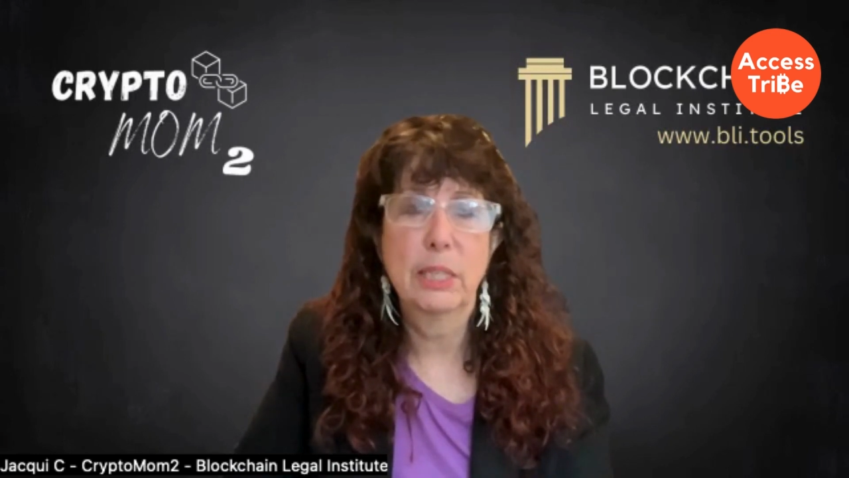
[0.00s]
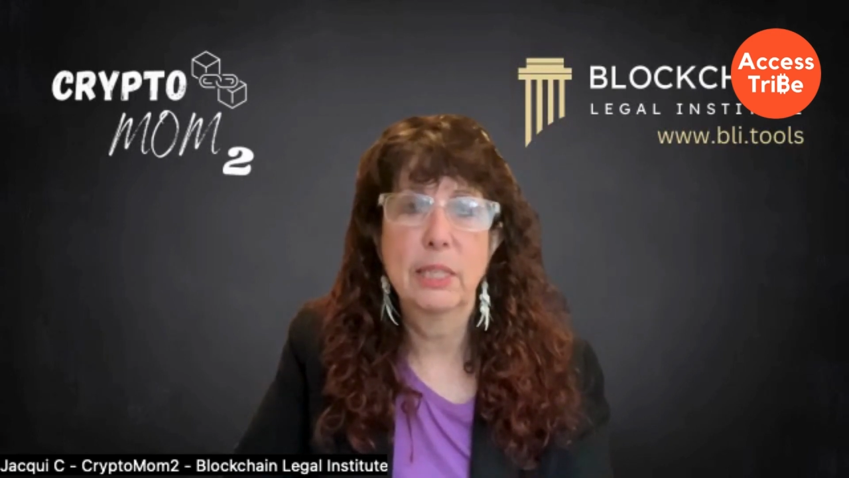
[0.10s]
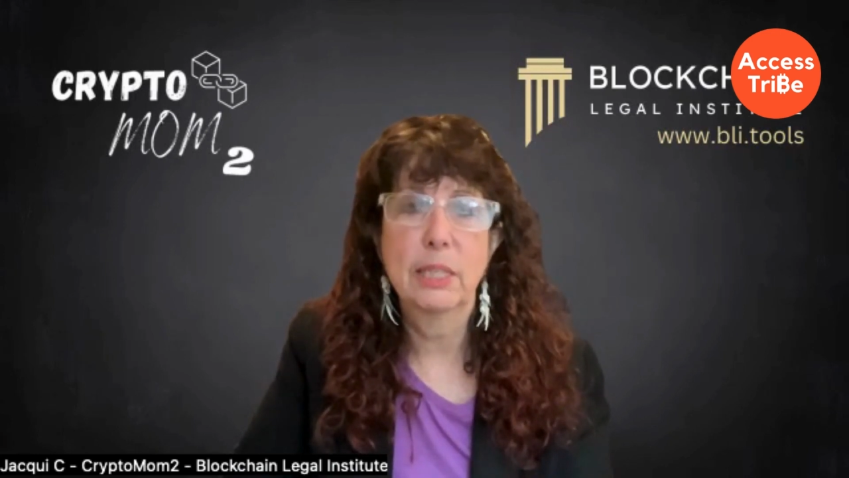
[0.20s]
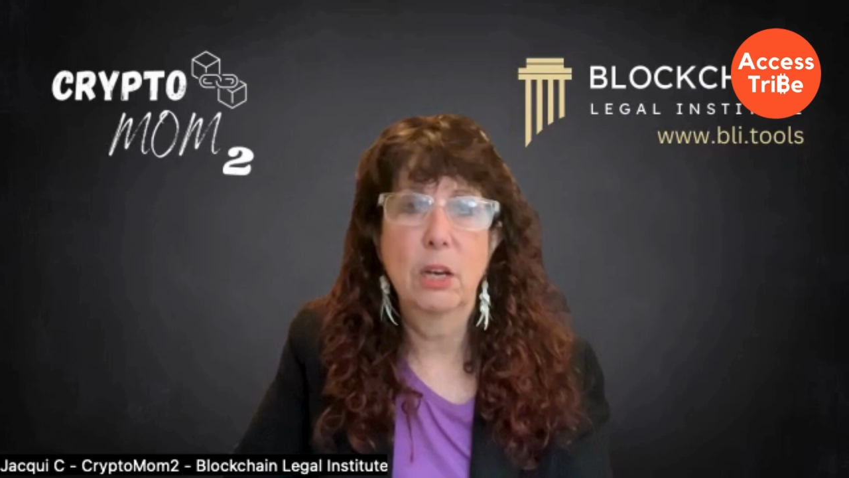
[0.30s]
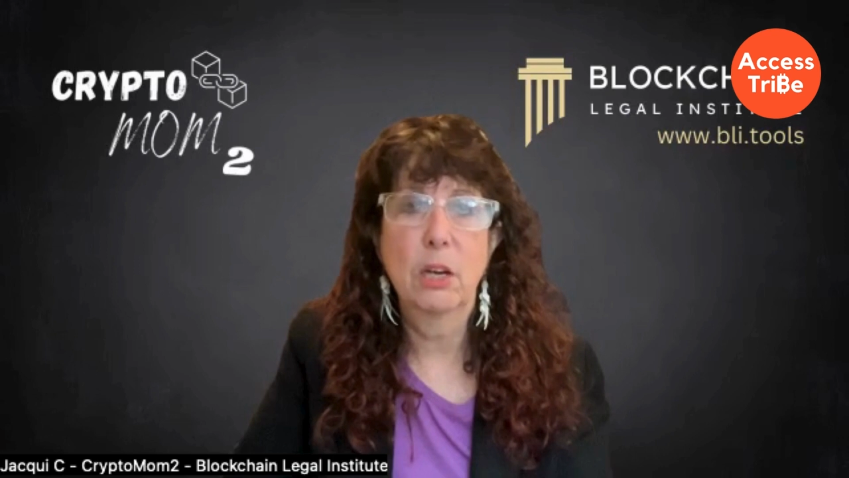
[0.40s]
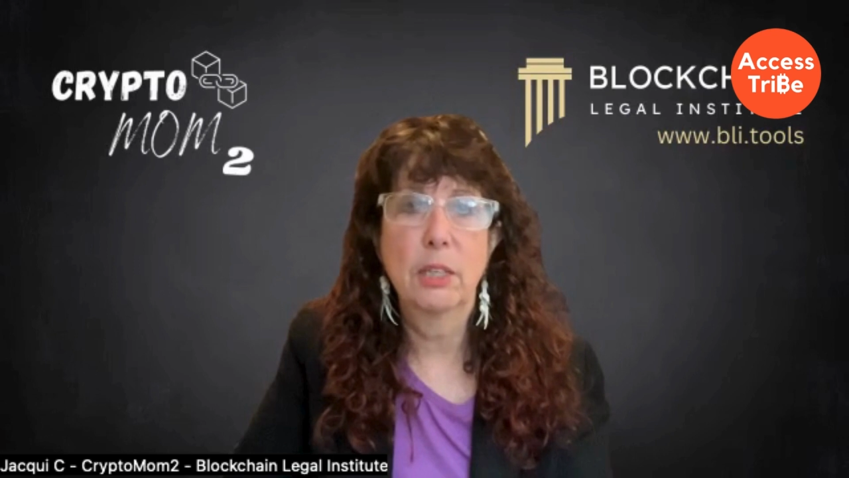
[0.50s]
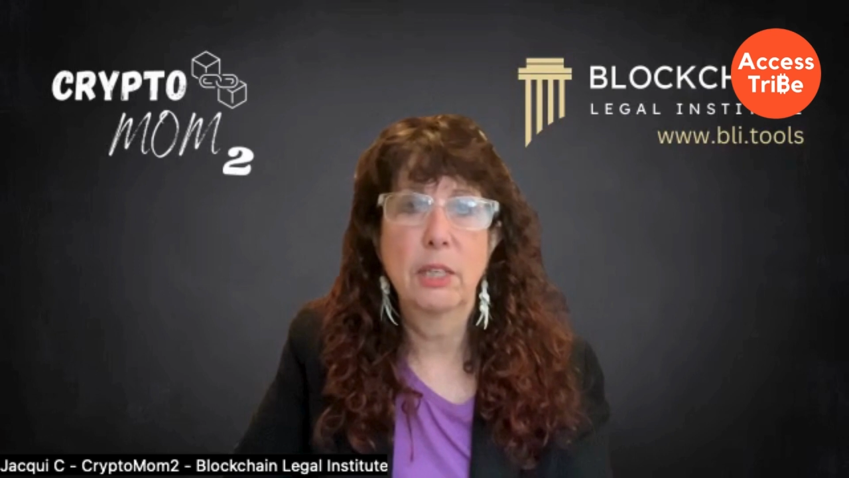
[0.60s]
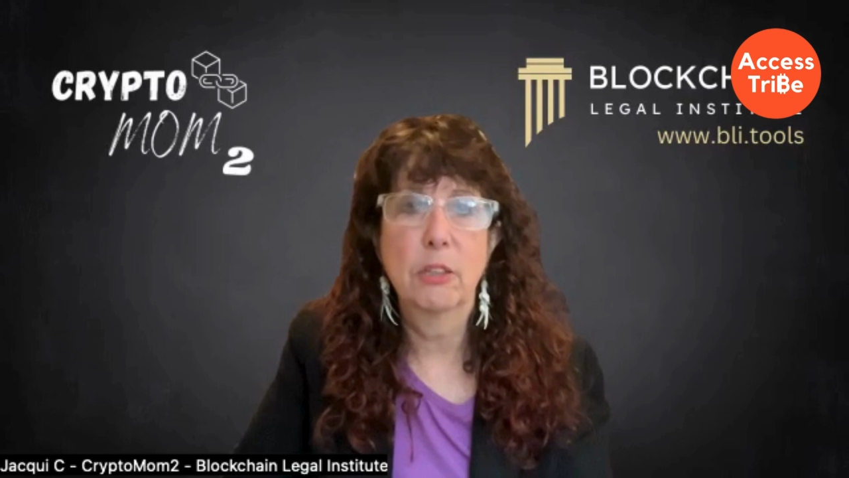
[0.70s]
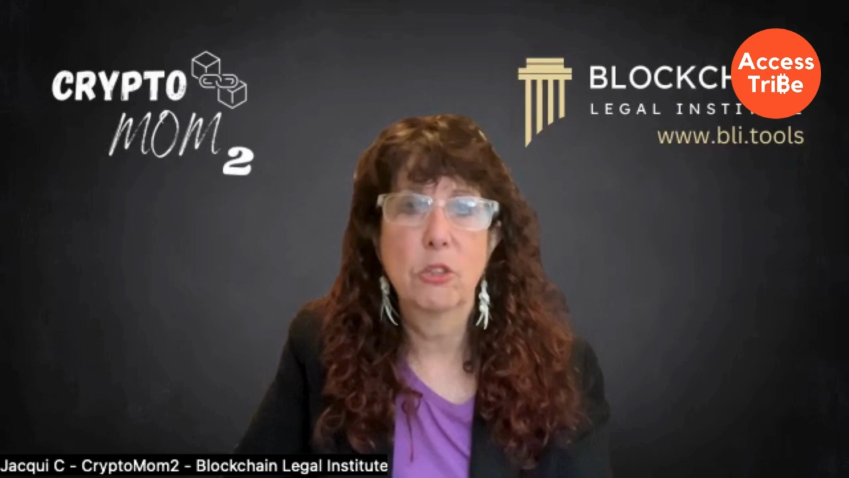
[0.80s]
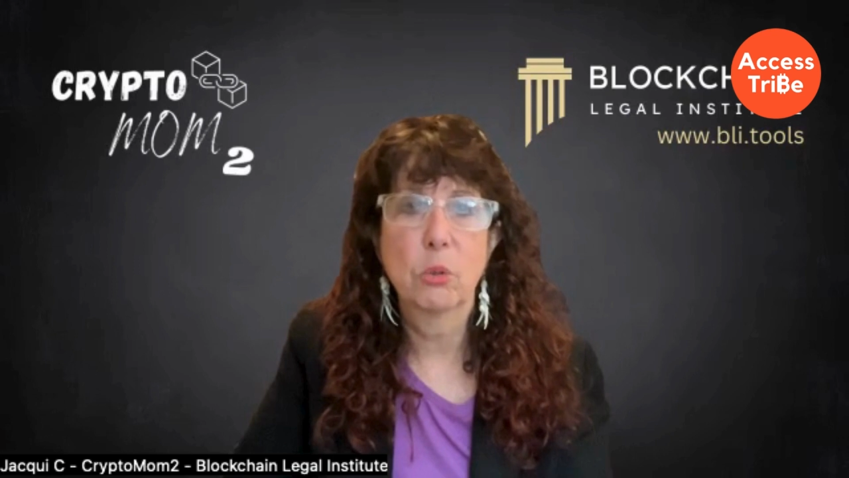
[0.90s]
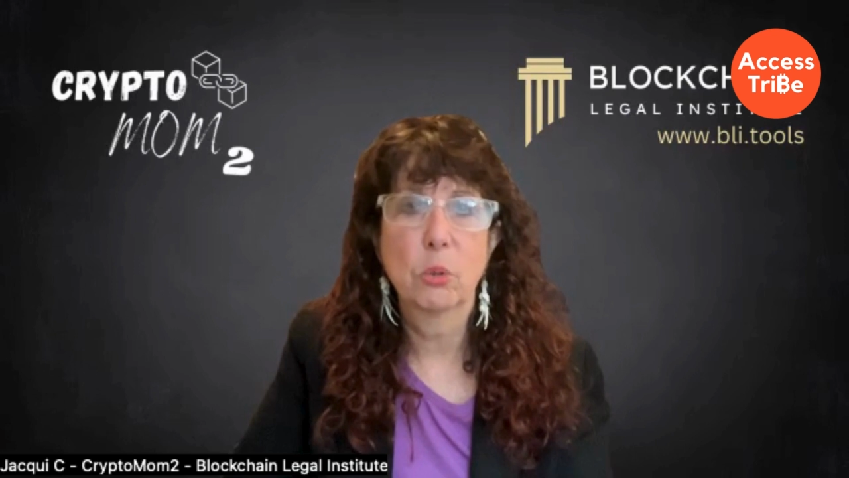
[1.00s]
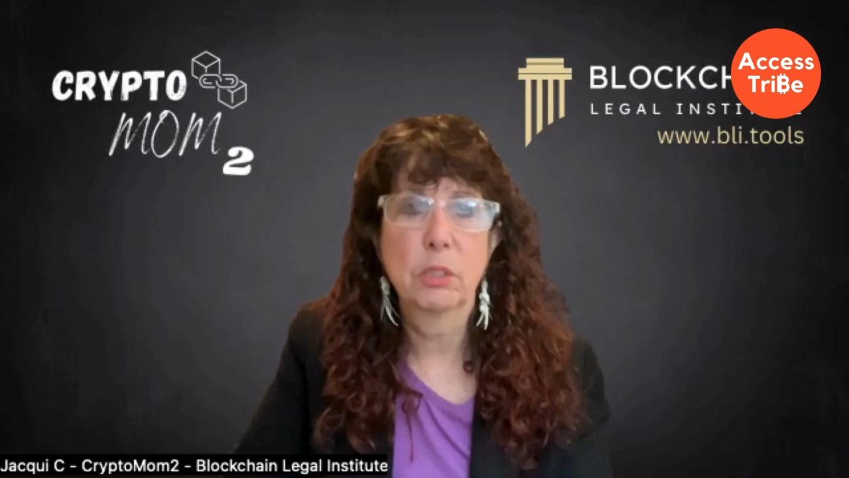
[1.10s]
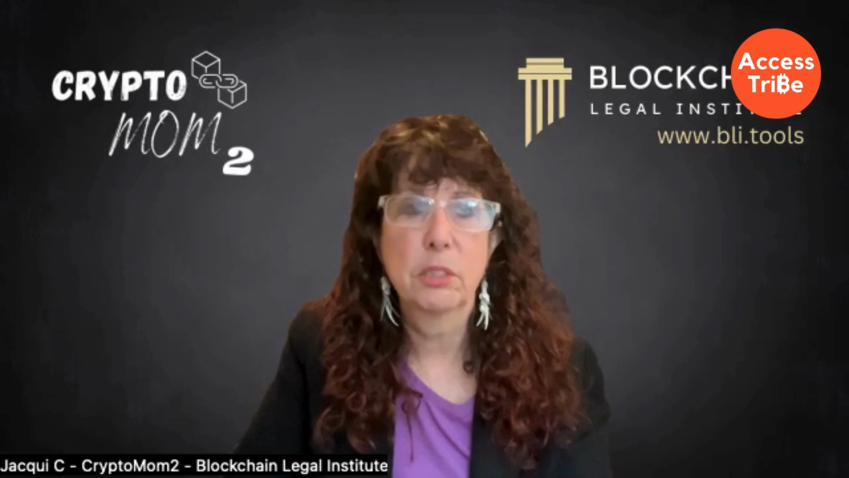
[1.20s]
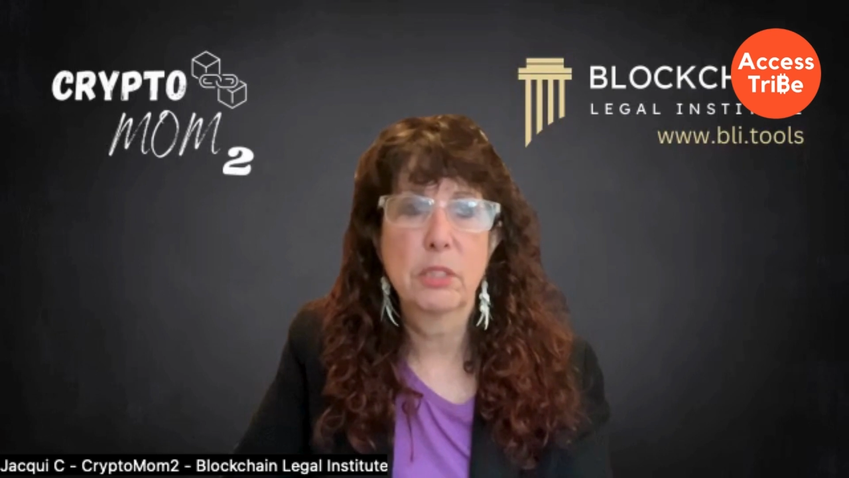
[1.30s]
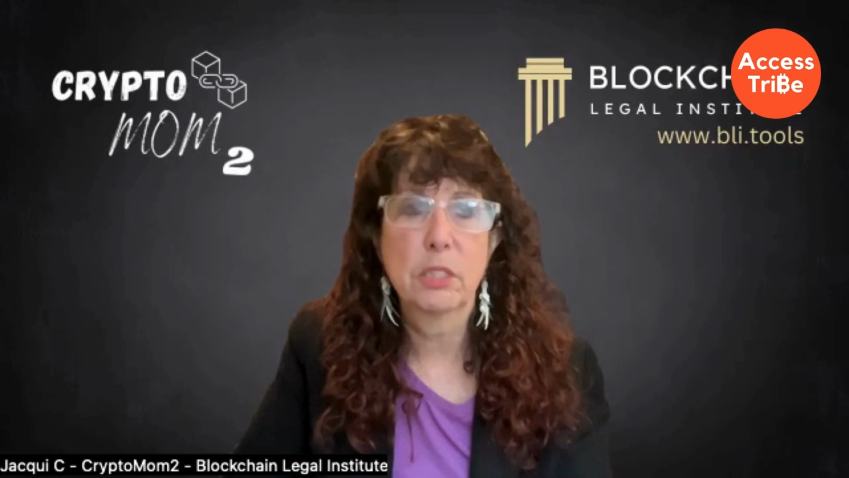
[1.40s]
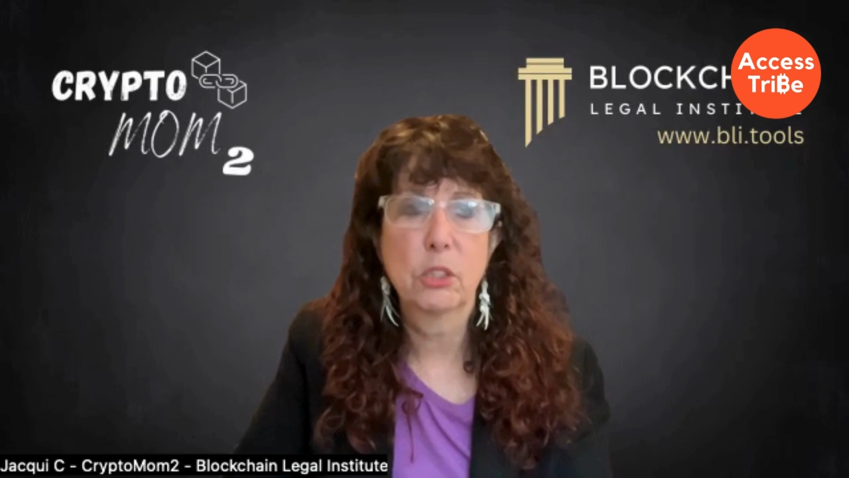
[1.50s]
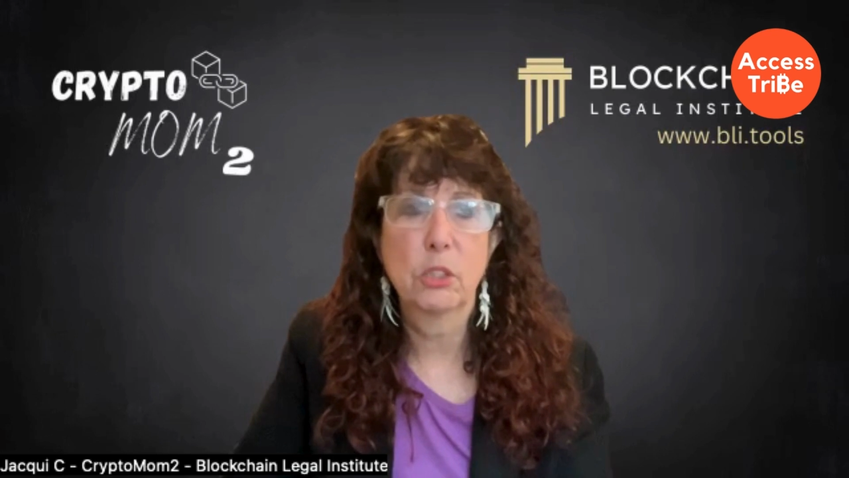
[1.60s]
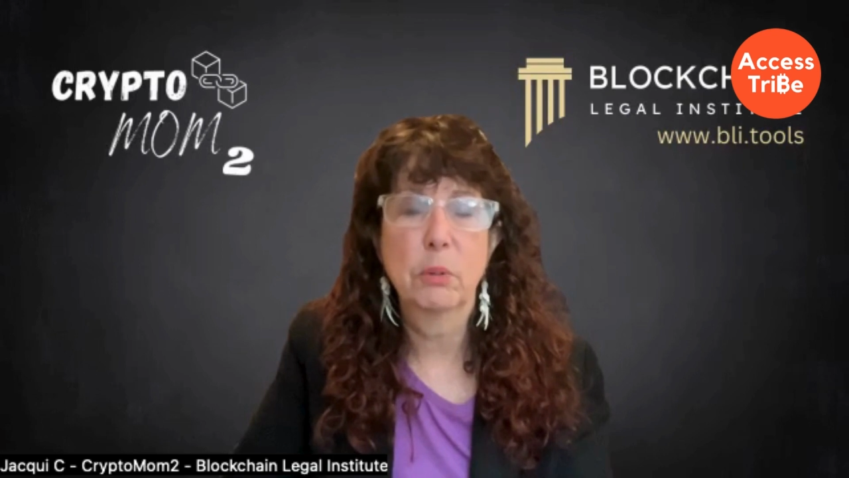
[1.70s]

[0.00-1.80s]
in the audience who are listening to you,